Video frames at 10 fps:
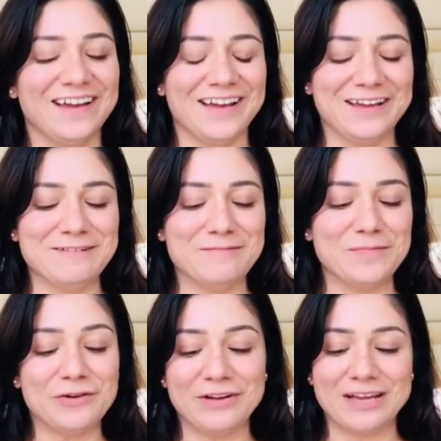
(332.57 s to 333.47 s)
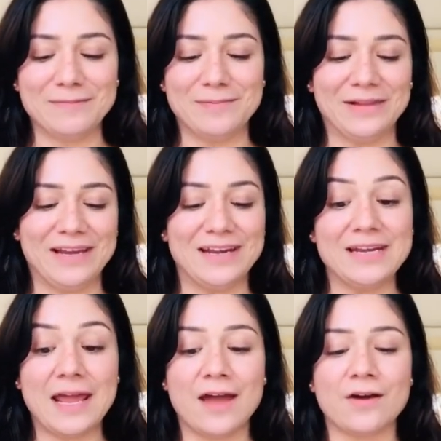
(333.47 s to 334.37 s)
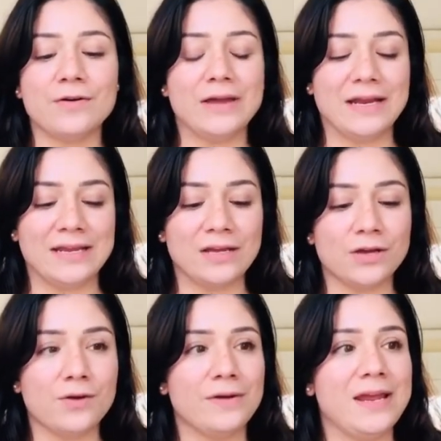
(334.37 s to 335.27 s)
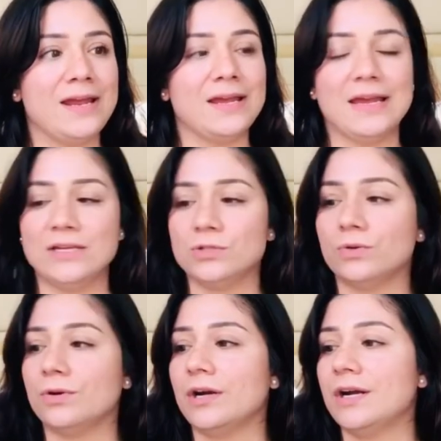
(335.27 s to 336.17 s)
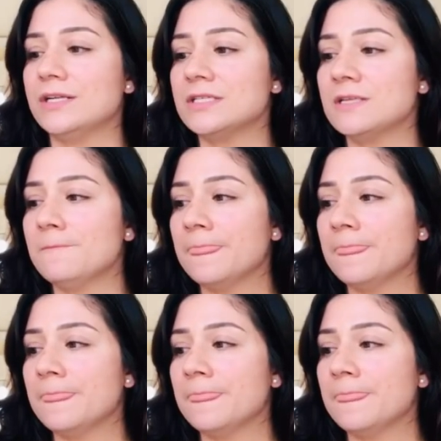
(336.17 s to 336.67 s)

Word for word: Um, but what can be planted now and get going indoors